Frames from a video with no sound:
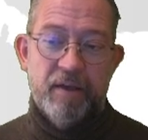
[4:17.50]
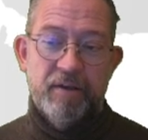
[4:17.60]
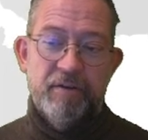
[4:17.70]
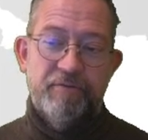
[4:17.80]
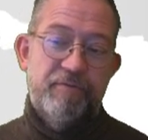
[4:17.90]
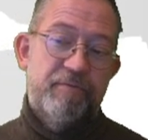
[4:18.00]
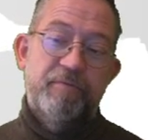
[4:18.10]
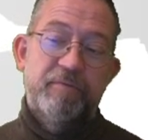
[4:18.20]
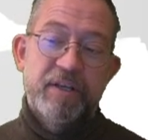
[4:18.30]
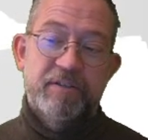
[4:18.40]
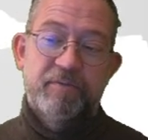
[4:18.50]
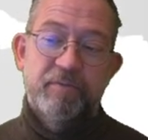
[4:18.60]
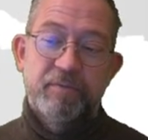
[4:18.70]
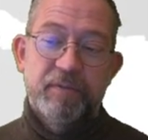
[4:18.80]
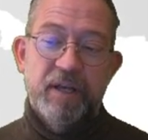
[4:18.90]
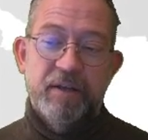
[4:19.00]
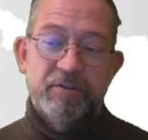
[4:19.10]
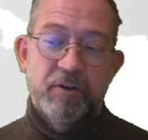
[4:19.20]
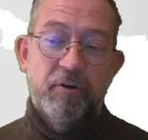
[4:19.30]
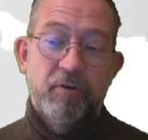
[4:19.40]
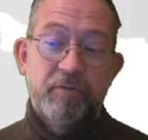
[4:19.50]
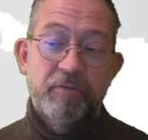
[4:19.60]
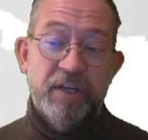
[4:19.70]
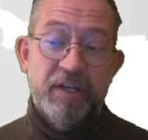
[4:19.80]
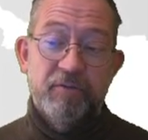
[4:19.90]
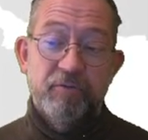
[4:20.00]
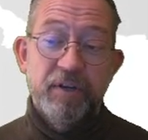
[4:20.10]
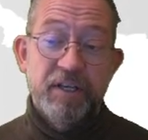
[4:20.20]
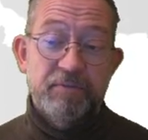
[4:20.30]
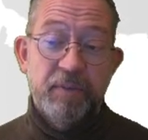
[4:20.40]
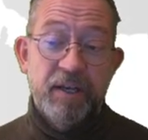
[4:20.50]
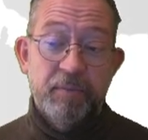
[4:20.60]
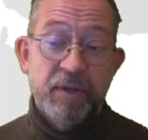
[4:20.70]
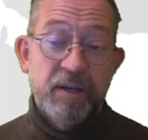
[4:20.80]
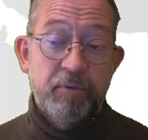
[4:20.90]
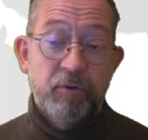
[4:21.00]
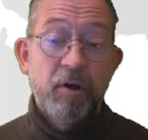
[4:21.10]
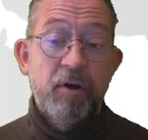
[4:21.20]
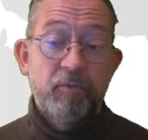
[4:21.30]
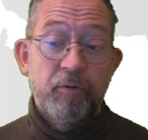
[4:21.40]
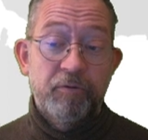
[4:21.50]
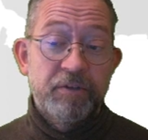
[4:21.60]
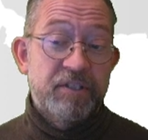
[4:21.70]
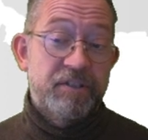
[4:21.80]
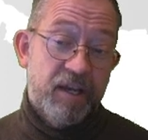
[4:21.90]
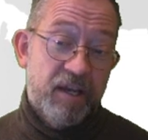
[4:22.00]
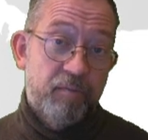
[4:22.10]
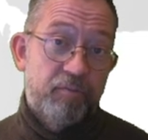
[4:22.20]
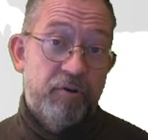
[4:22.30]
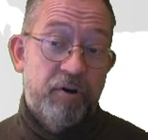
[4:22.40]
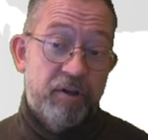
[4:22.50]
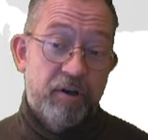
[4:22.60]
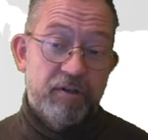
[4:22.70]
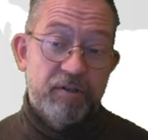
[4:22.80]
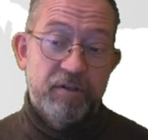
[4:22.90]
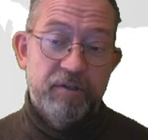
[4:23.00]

If this uh, so we can reach many people with the same product.